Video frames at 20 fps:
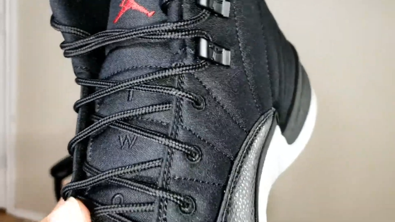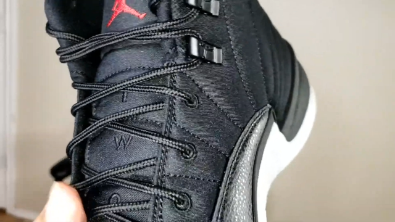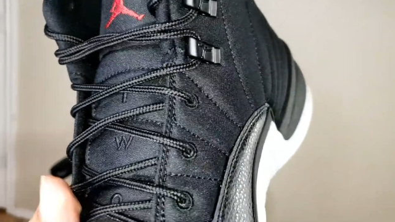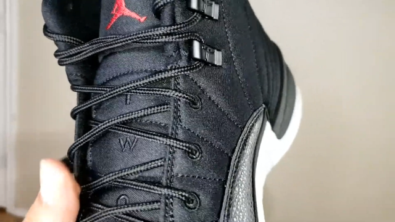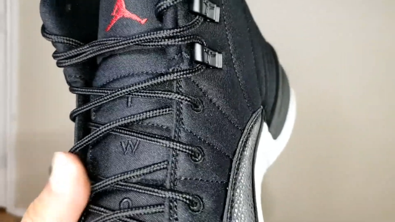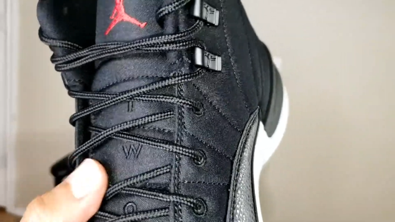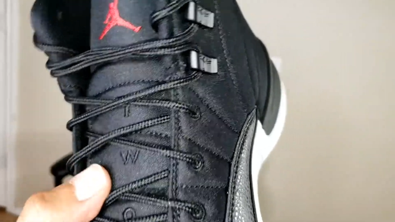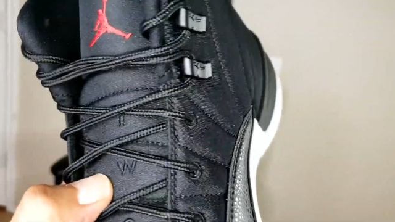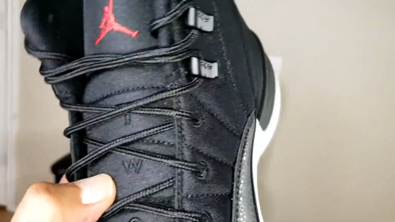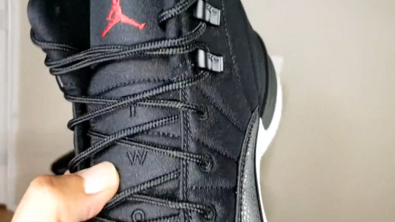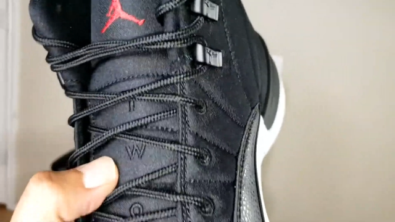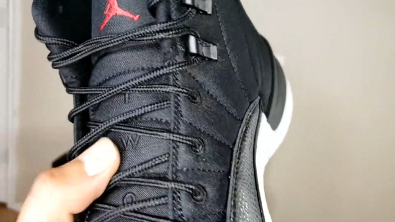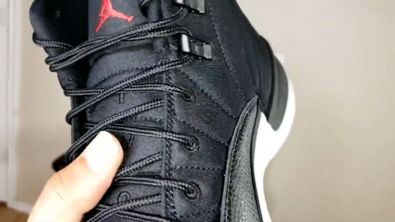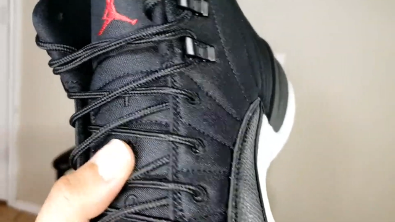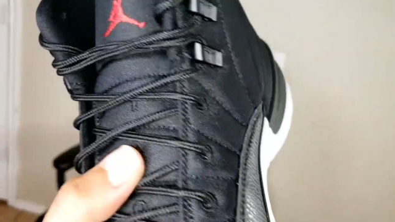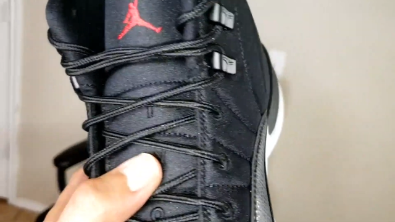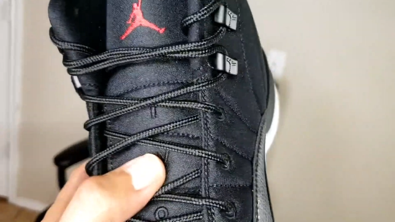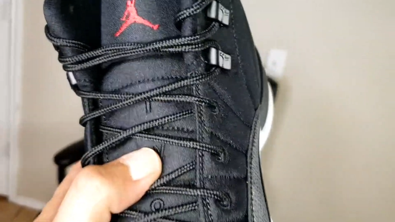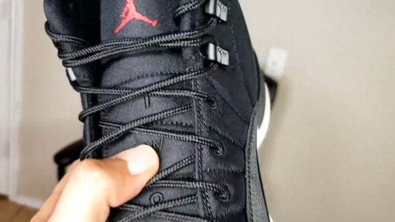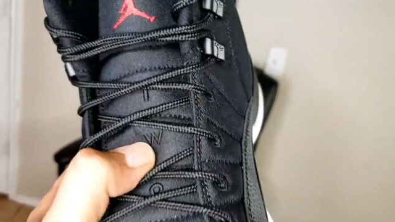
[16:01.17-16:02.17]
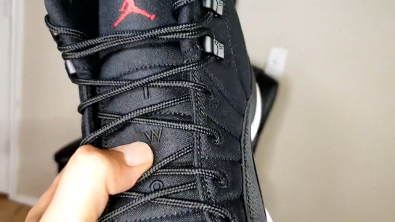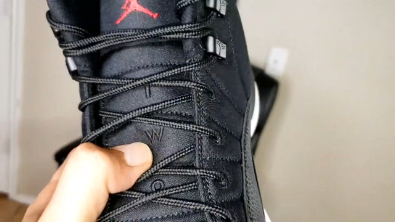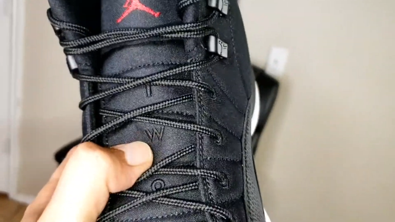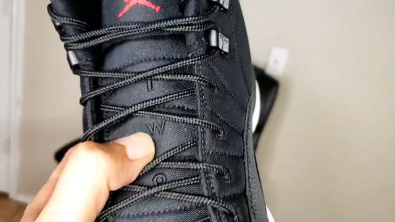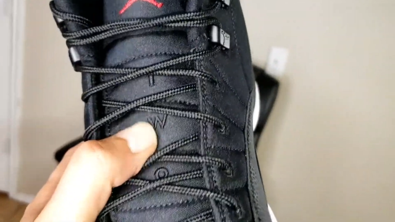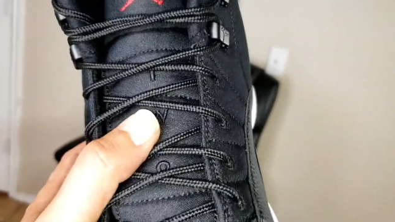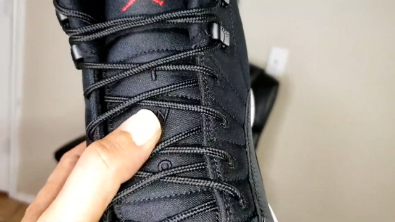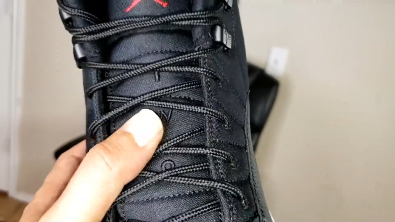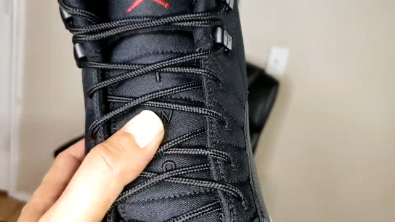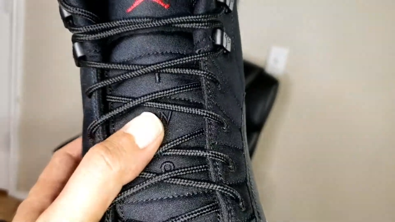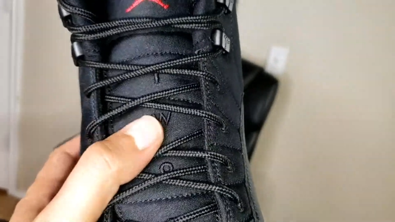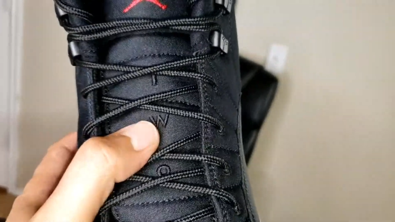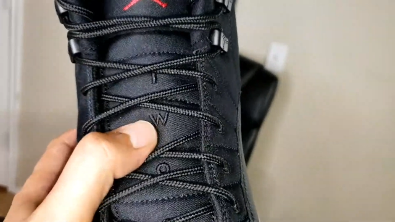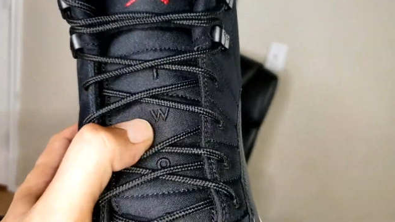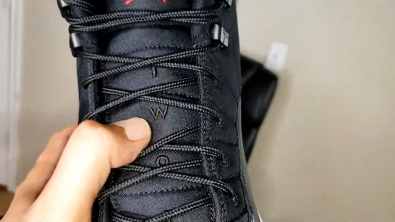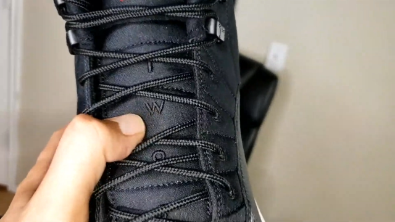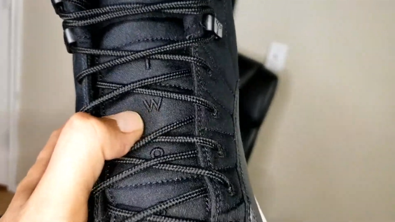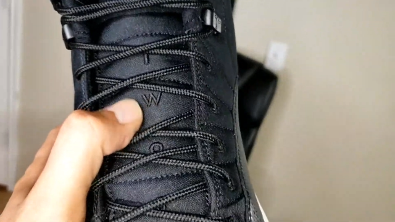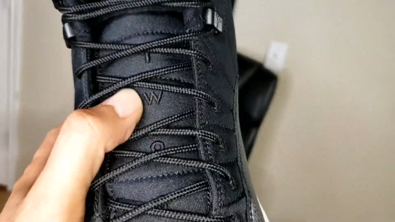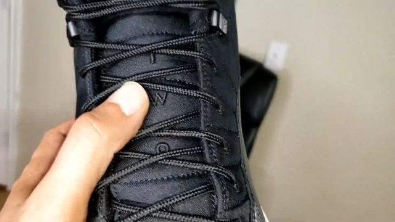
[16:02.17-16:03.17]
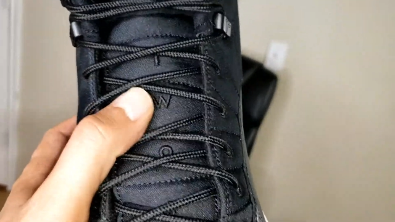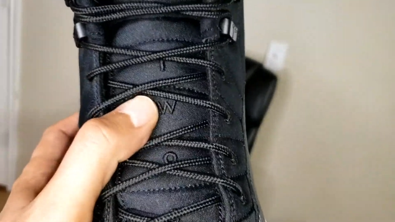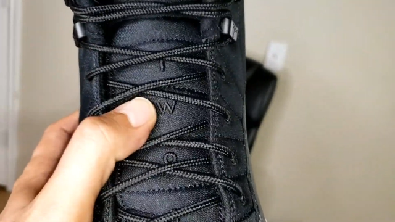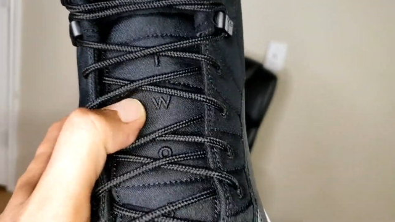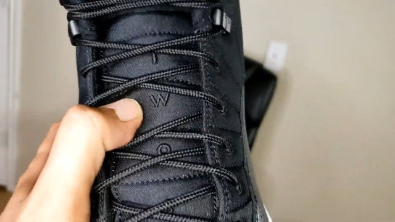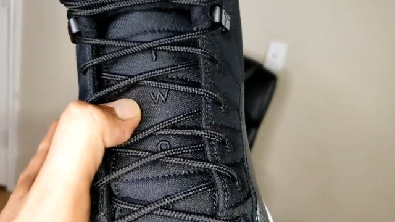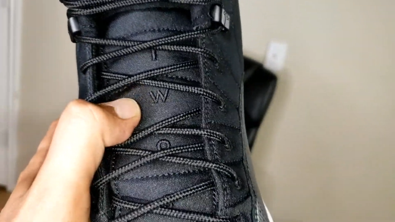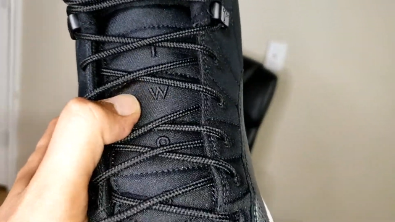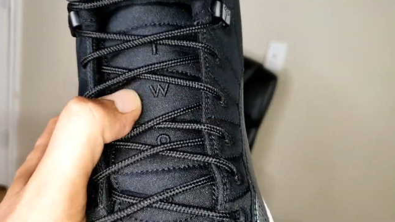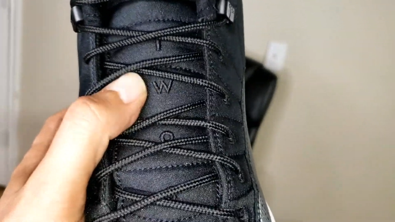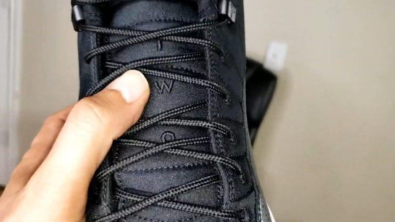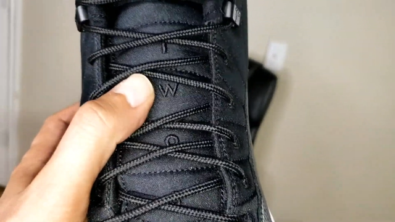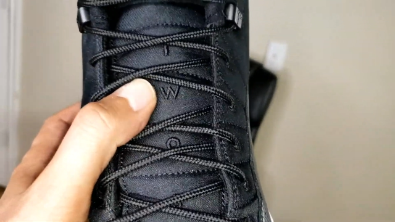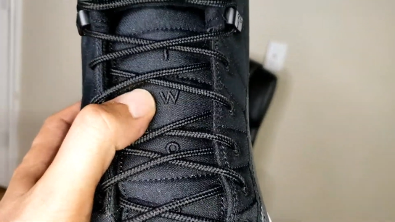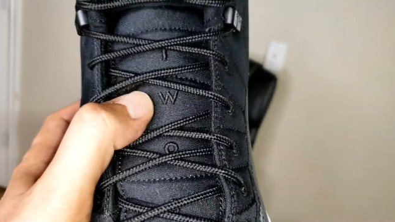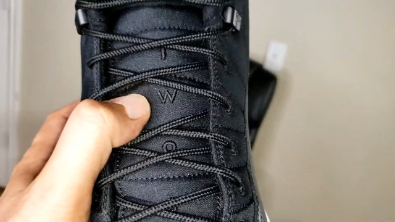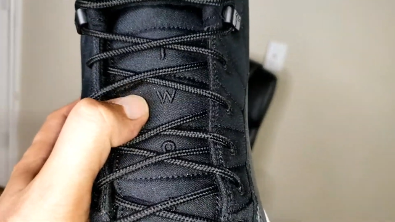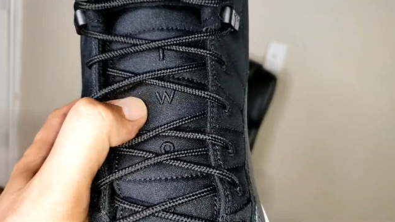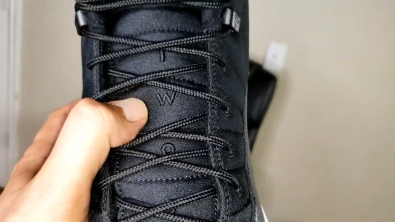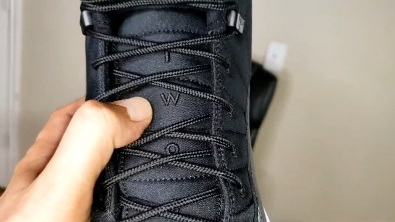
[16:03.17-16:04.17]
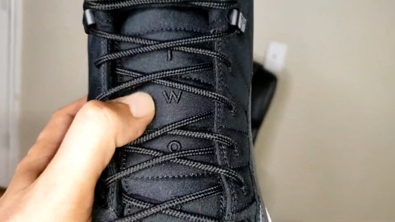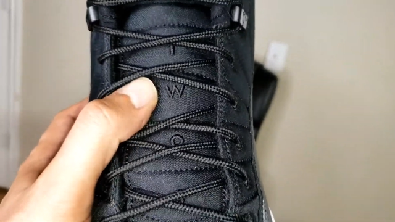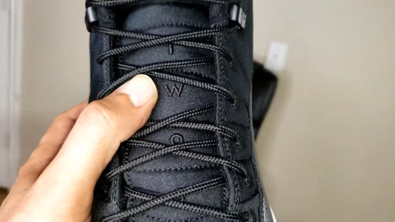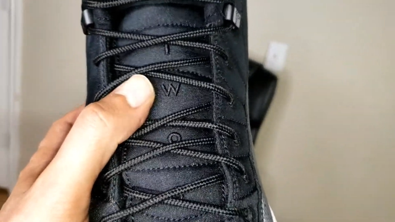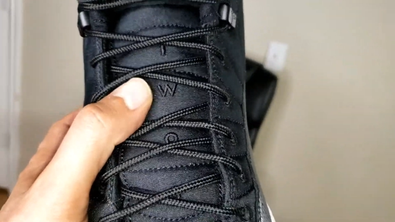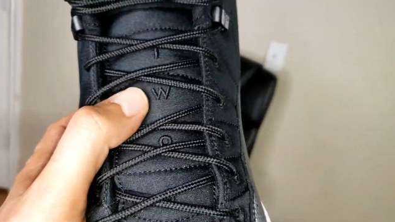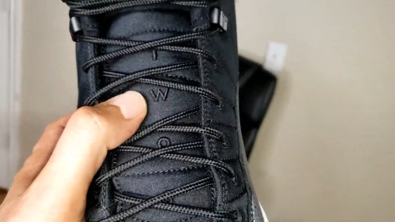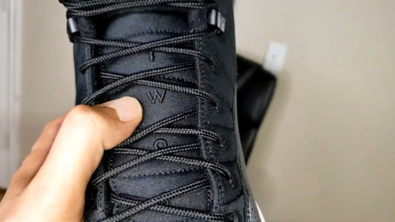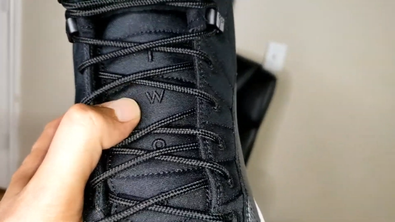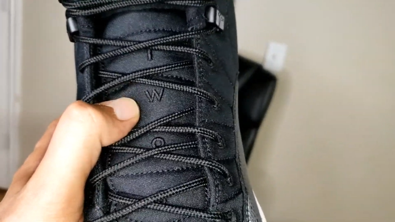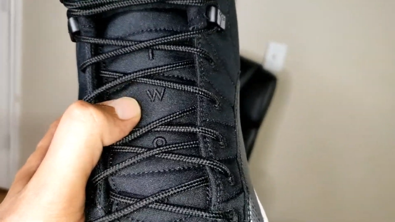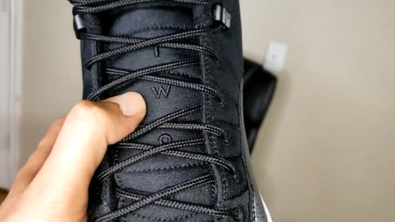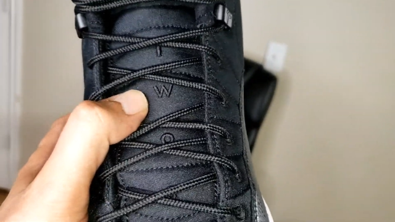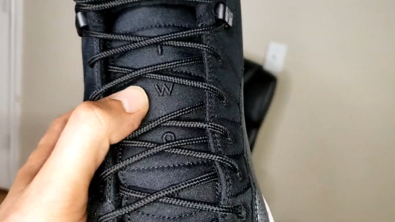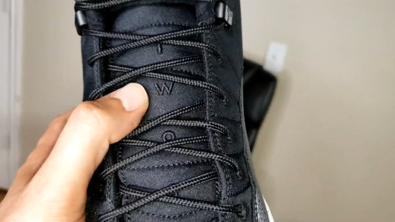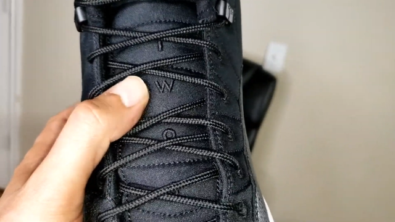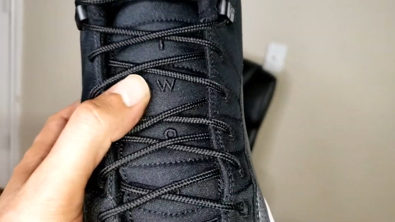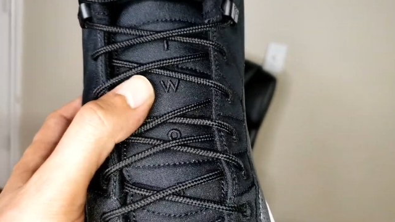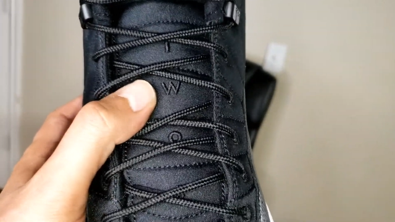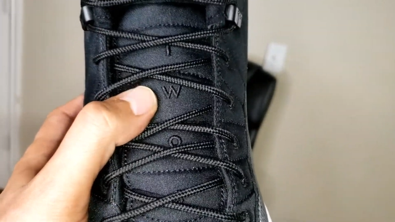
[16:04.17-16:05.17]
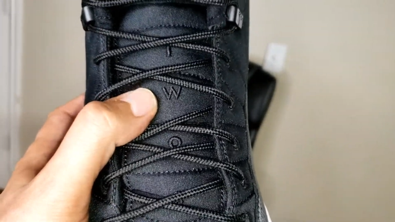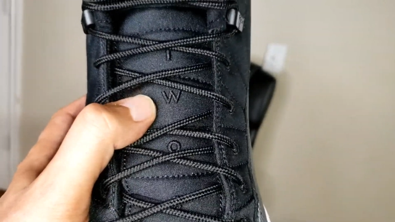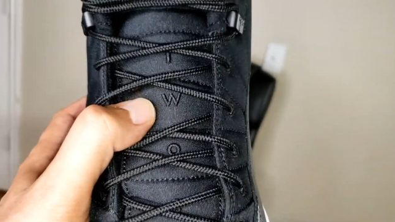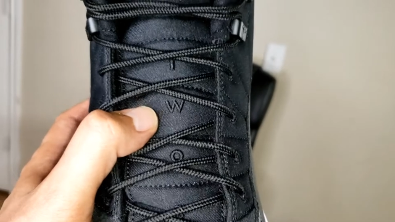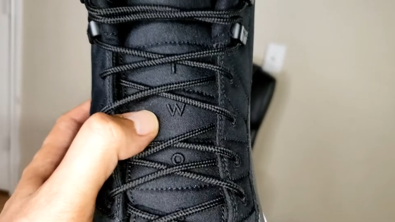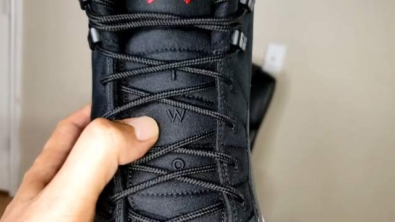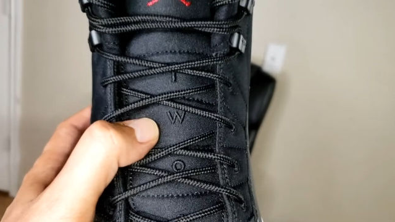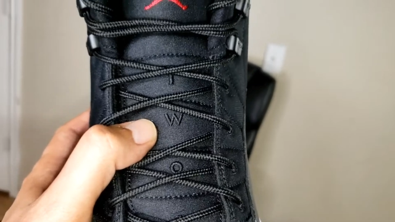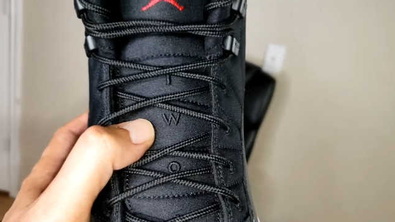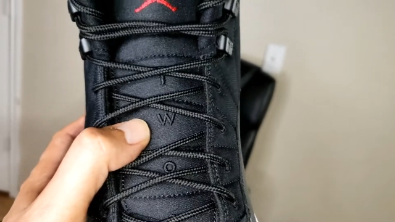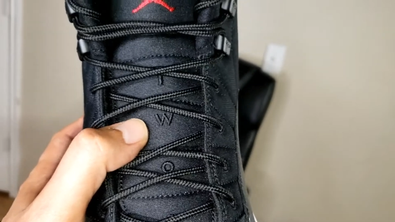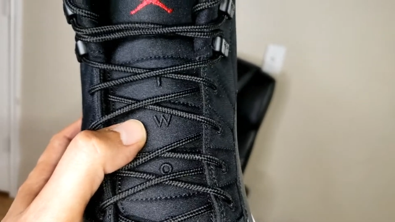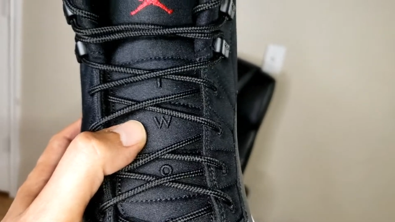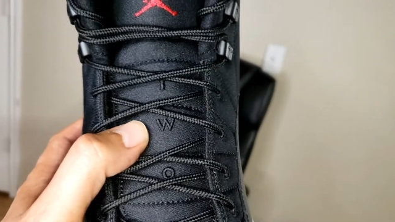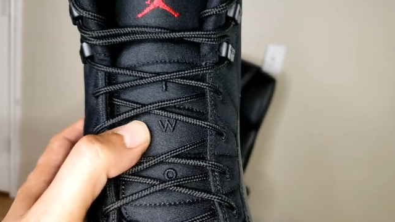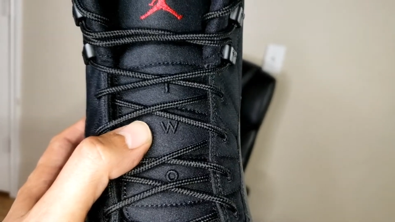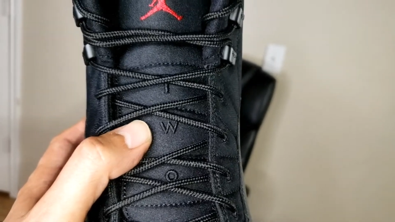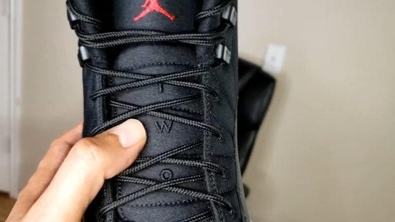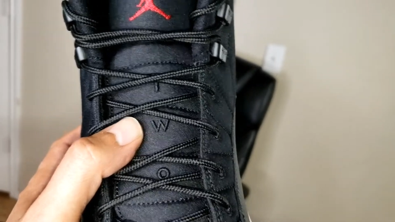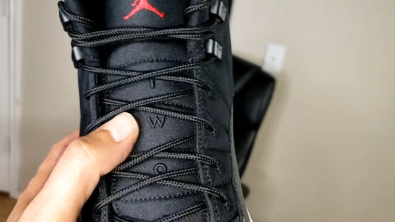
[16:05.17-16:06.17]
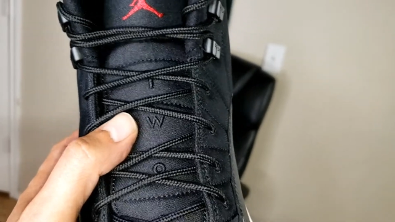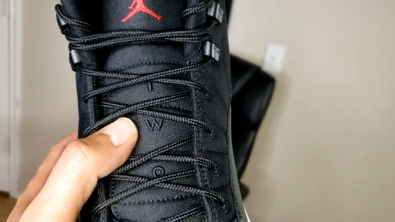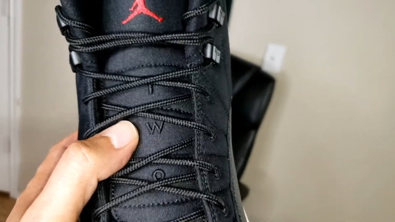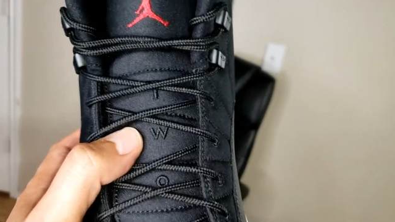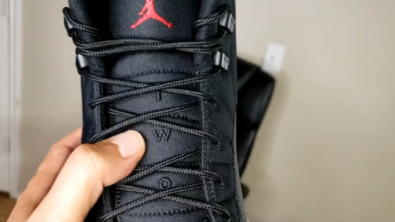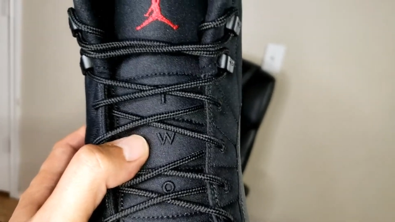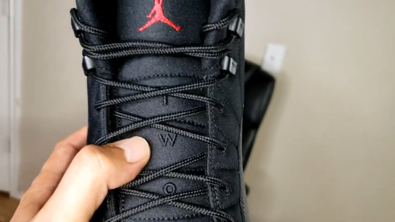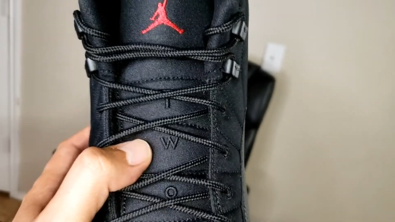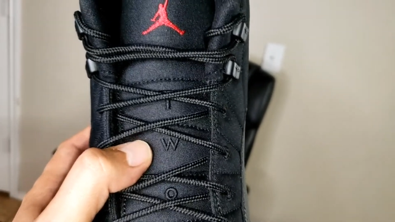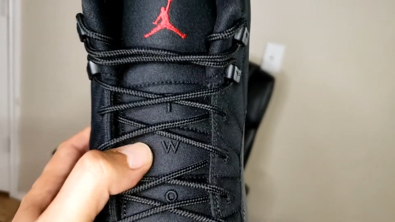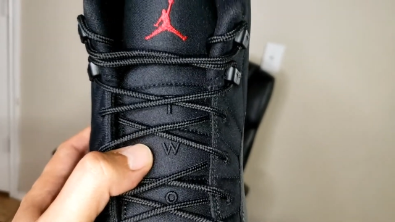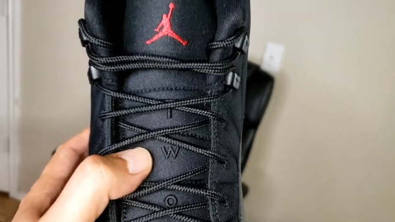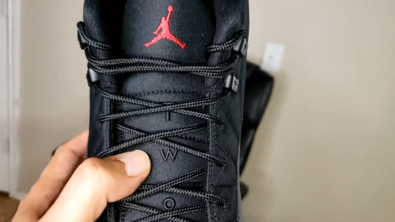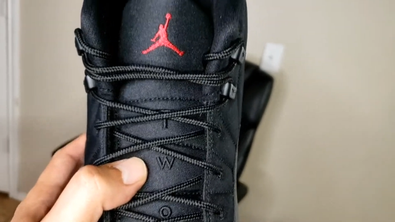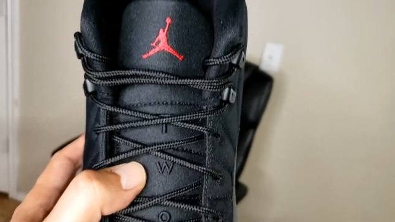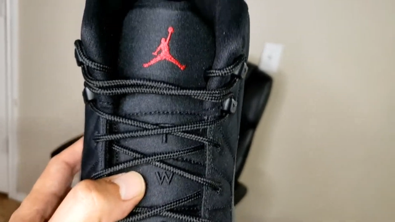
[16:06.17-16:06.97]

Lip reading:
Nobody's mouth can be seen.